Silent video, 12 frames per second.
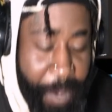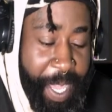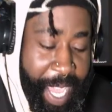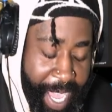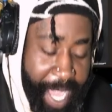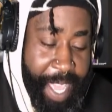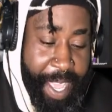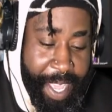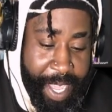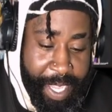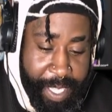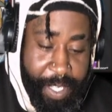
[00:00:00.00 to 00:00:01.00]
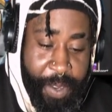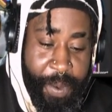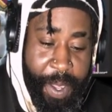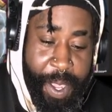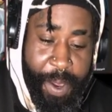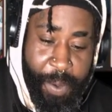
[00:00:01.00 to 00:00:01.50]
Okay. So
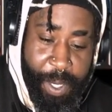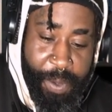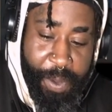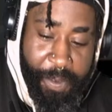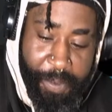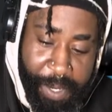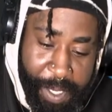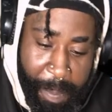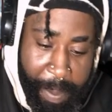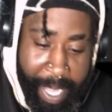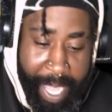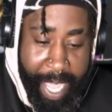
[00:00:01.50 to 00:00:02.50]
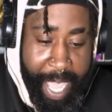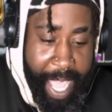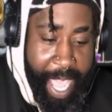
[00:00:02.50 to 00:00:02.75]
we're doing free to play